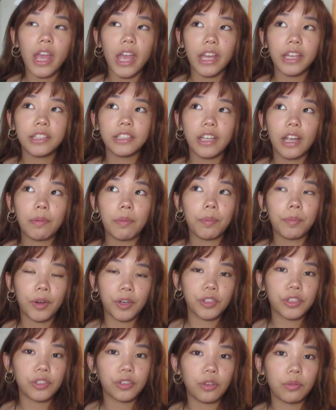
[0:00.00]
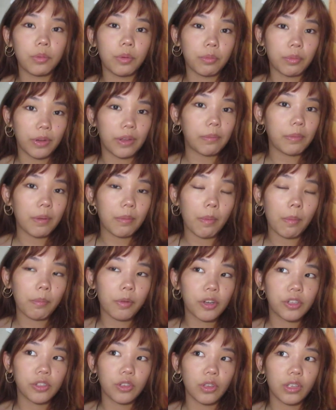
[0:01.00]
and I'm a Barnes & Noble premium
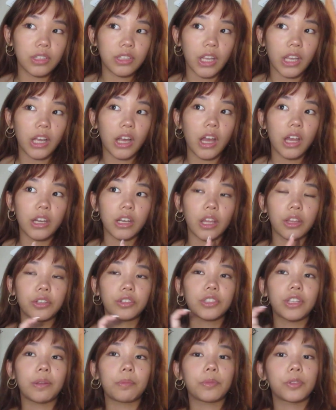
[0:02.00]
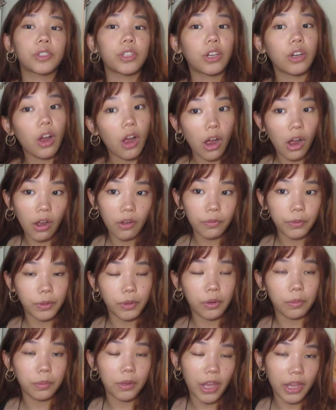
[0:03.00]
member, so that's like another 10% off when
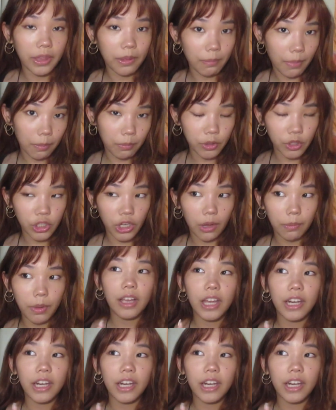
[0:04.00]
you apply the membership.